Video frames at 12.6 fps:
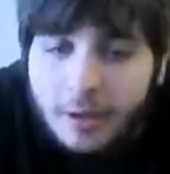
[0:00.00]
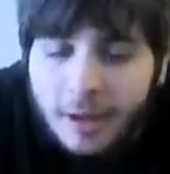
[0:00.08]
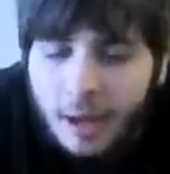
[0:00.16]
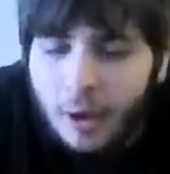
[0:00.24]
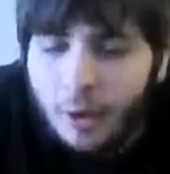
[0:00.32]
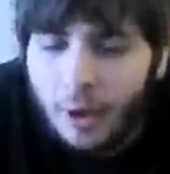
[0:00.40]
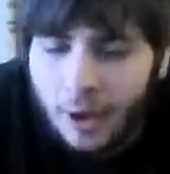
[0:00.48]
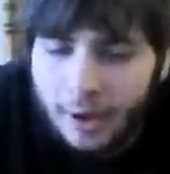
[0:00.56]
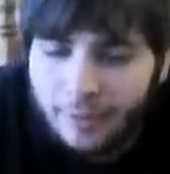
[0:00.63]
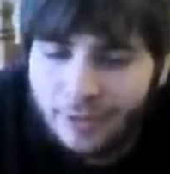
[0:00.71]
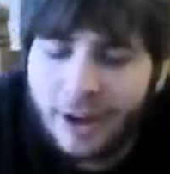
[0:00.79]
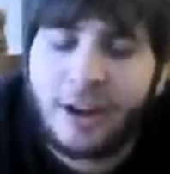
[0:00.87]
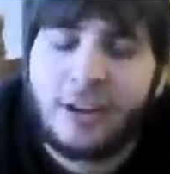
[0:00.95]
Now,
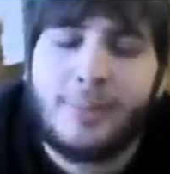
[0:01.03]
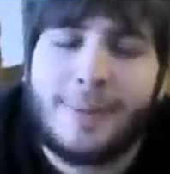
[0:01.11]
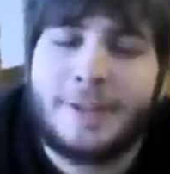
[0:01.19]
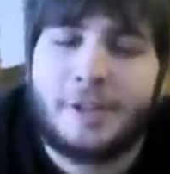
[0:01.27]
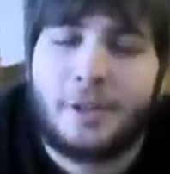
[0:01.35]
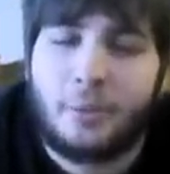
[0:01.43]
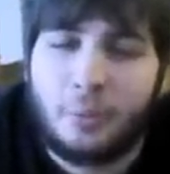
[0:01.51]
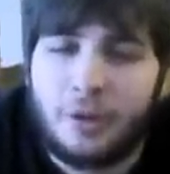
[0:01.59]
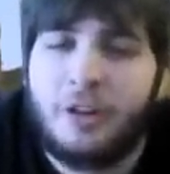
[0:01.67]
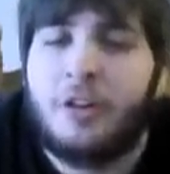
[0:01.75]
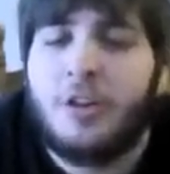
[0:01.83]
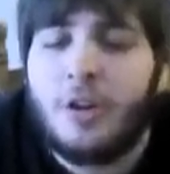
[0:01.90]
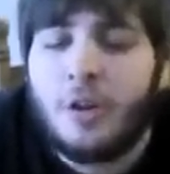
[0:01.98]
I forgot to mention,
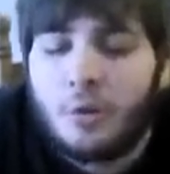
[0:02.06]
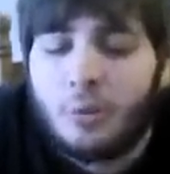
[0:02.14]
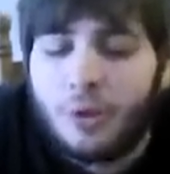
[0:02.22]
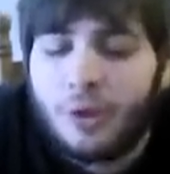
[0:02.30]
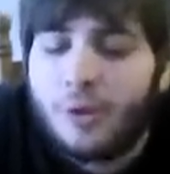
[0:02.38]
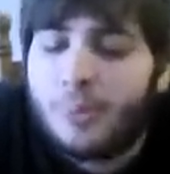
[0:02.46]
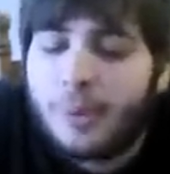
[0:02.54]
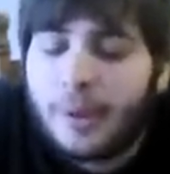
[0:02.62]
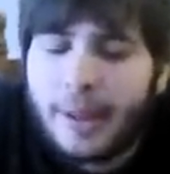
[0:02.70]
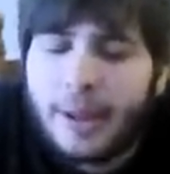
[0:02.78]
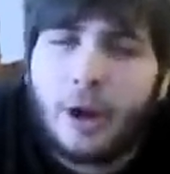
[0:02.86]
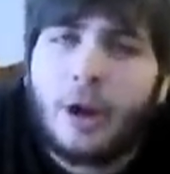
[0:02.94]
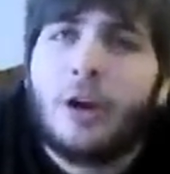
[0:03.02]
when you
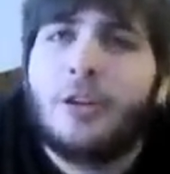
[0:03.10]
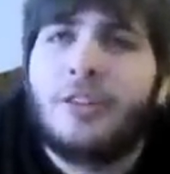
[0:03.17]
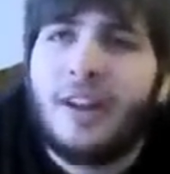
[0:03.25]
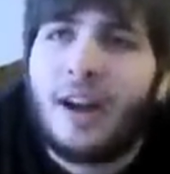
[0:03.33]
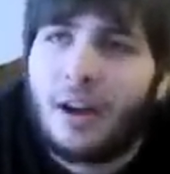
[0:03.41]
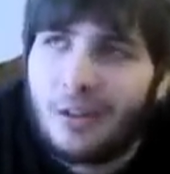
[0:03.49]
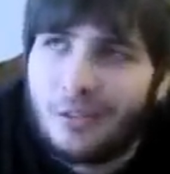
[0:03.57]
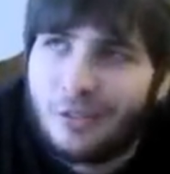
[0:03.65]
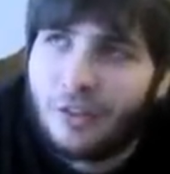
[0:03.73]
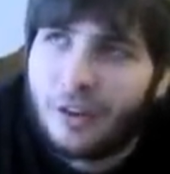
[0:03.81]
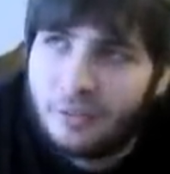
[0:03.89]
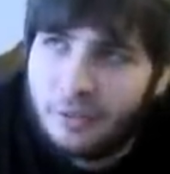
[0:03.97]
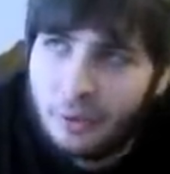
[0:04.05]
play cards down in
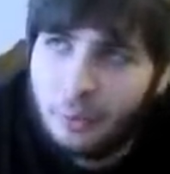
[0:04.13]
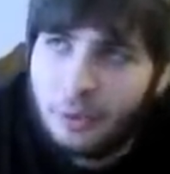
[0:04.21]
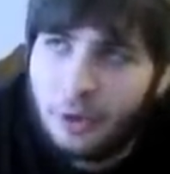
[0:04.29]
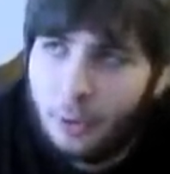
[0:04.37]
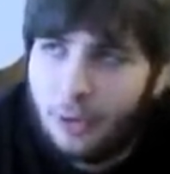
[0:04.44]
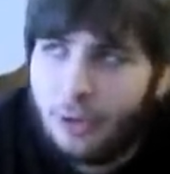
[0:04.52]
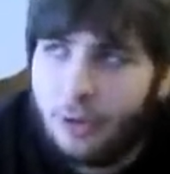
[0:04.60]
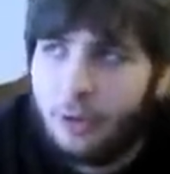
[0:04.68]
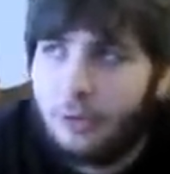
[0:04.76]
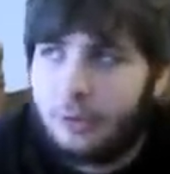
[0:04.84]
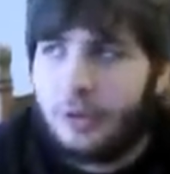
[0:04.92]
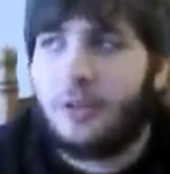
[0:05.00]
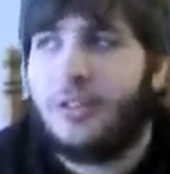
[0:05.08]
front of you, when you either
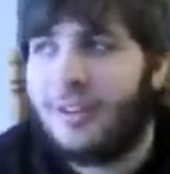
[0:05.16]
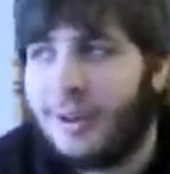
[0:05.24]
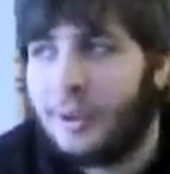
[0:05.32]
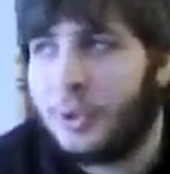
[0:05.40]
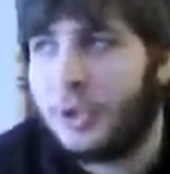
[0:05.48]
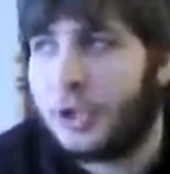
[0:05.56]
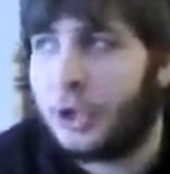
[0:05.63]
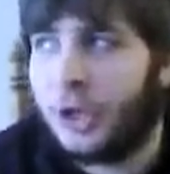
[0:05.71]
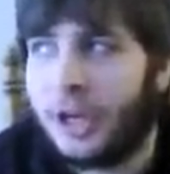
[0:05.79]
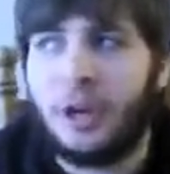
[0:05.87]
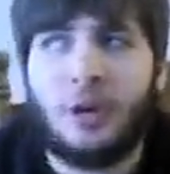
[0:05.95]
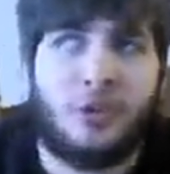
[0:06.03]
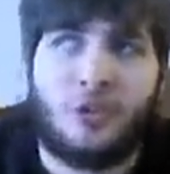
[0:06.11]
continue a
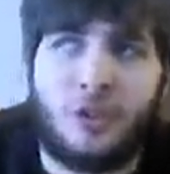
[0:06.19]
journey or